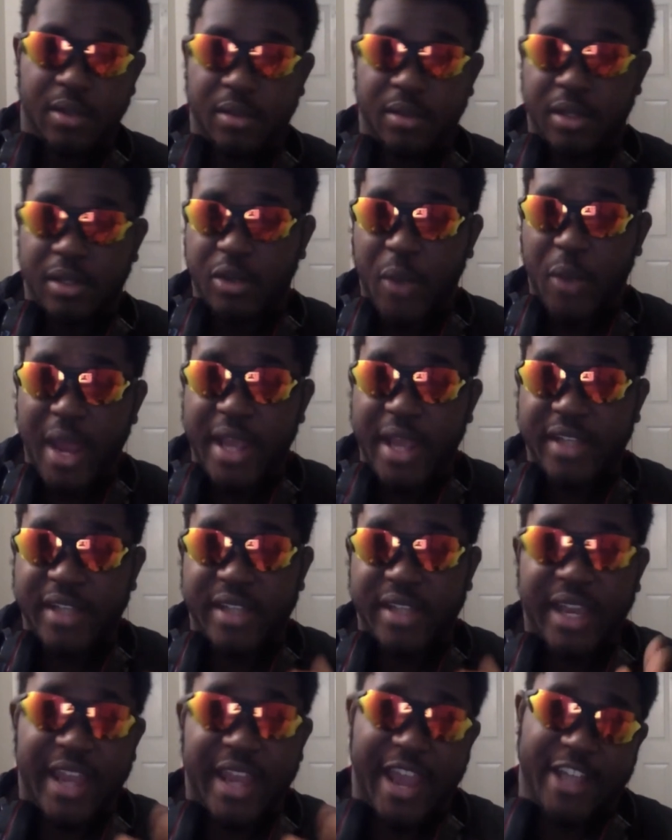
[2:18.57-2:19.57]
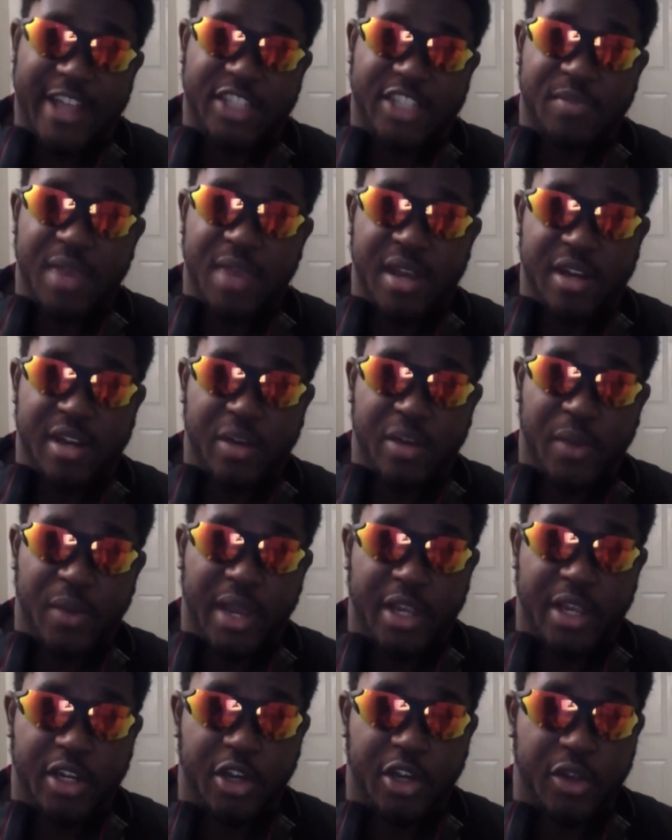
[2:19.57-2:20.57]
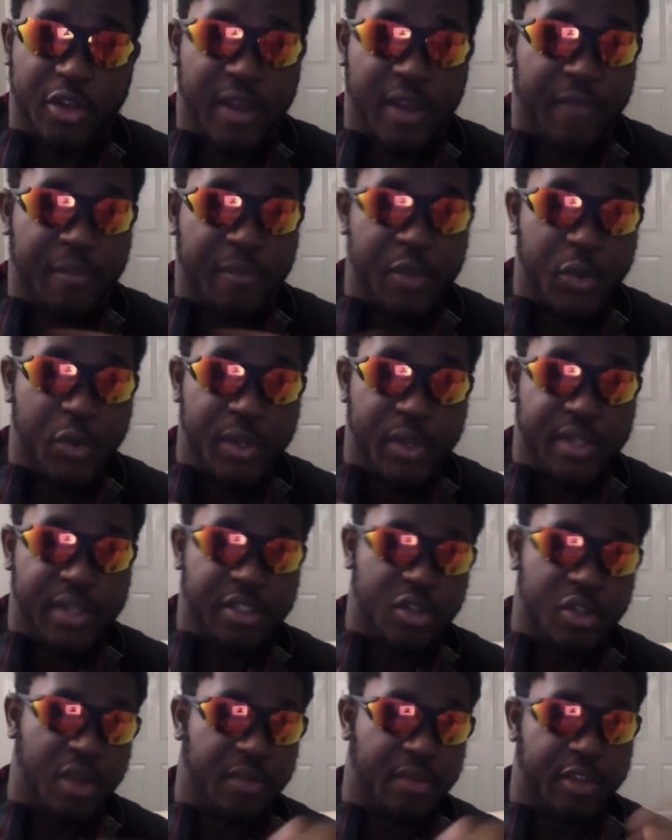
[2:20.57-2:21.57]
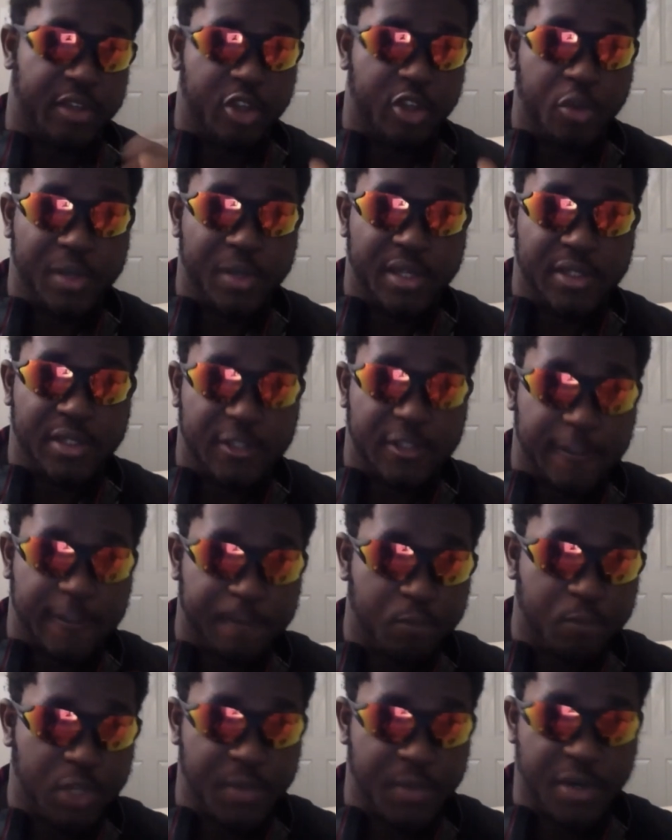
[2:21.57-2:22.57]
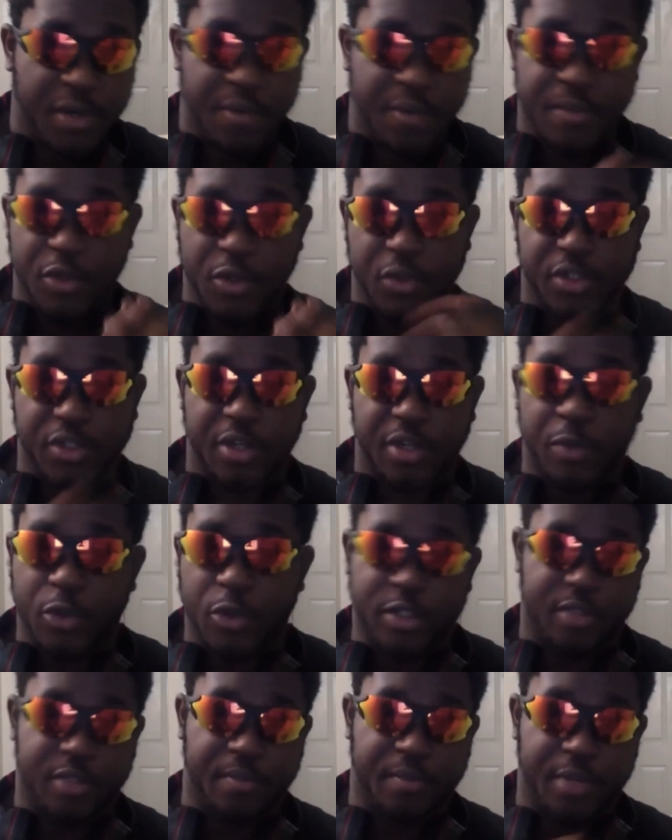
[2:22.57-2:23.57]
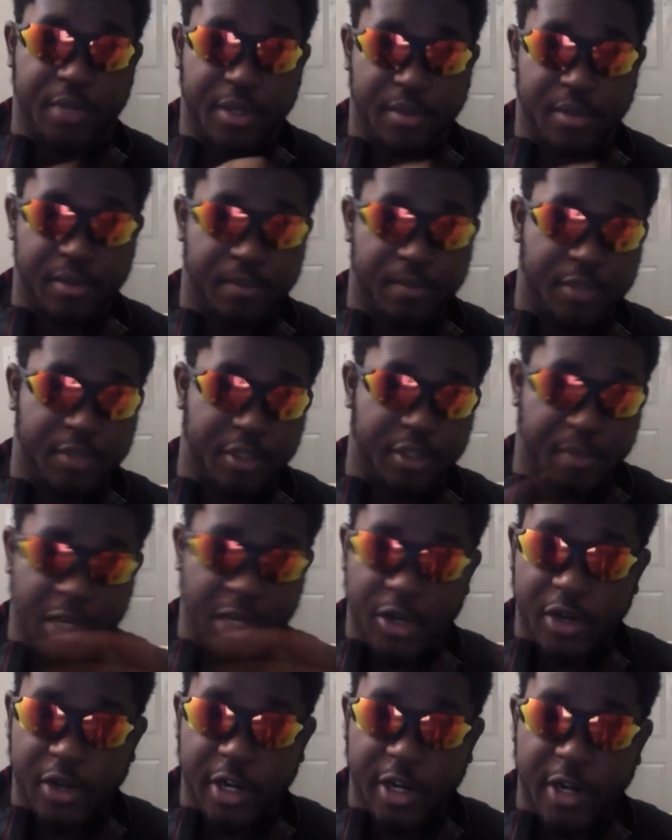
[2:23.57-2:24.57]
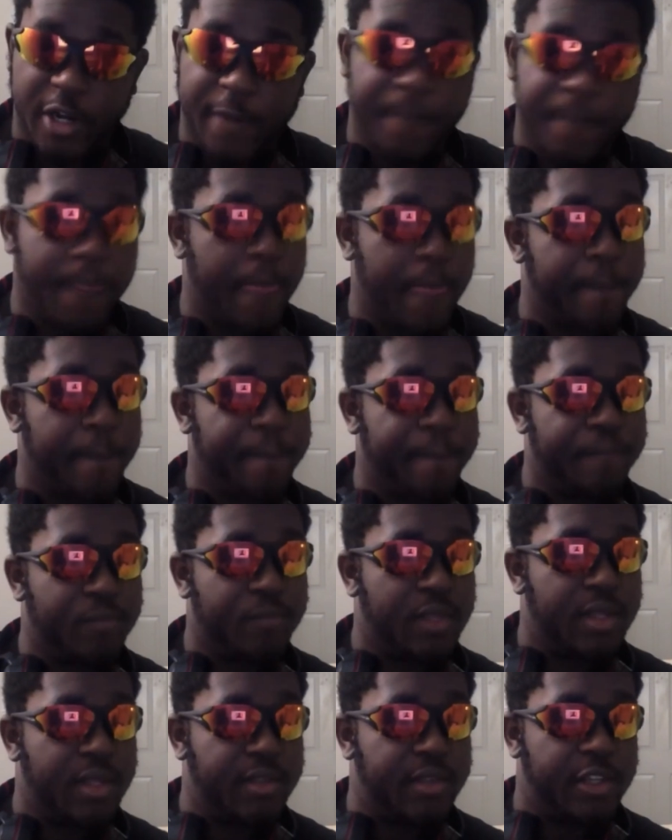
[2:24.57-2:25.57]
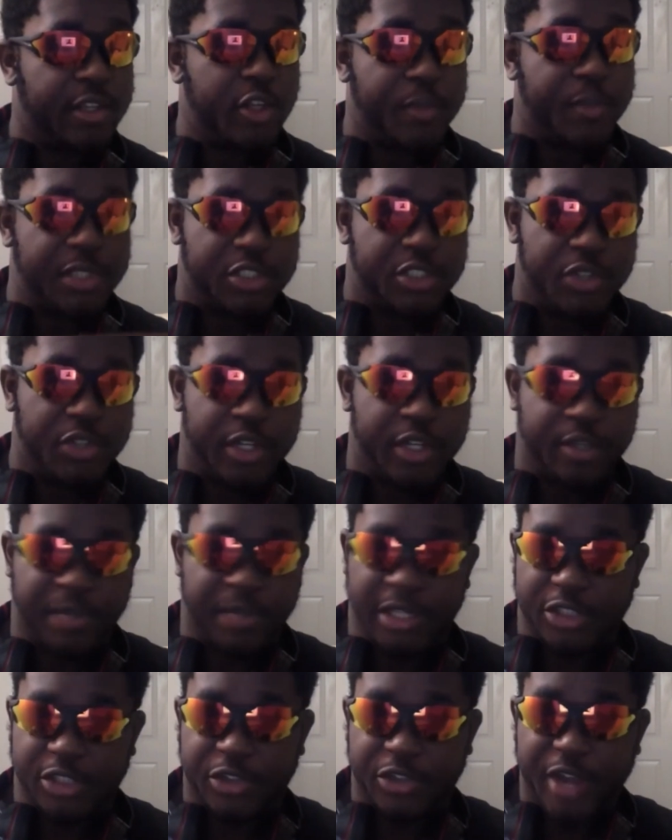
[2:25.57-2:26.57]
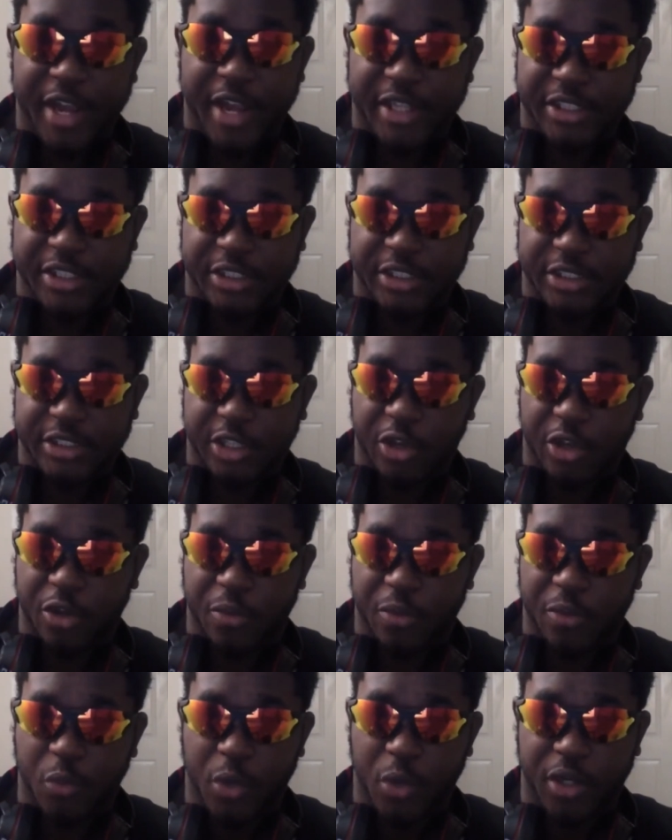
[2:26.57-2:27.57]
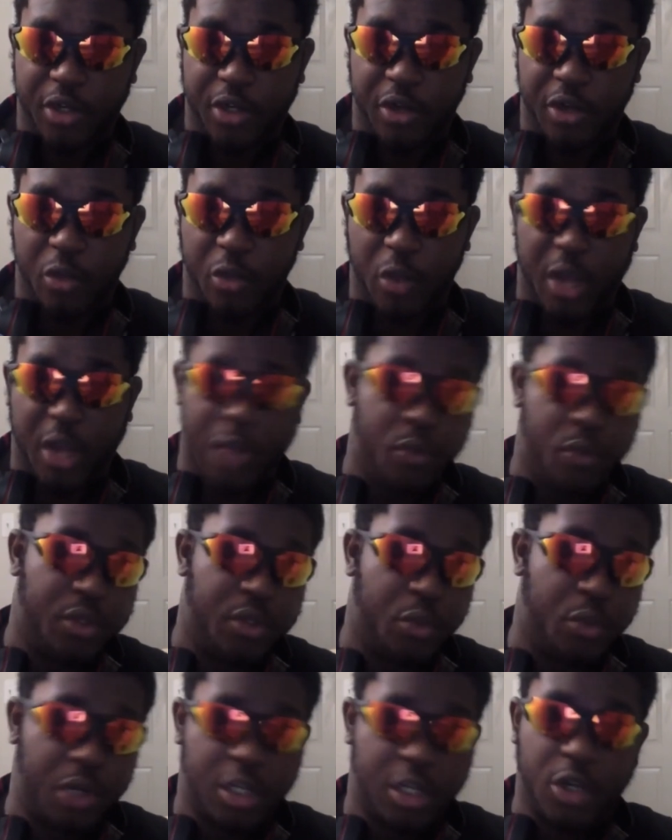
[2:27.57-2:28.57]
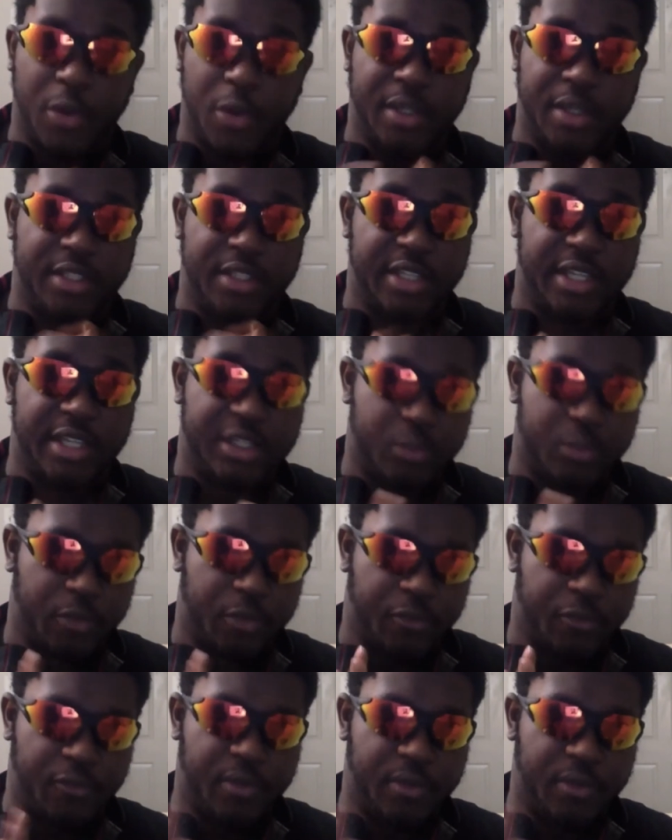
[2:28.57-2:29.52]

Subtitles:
In a way, it's like X-Men in a way. You know, you have the mutants, you have the humans. Even though mutants are more superior, the humans treat them like trash, so you wonder why you wouldn't coexist with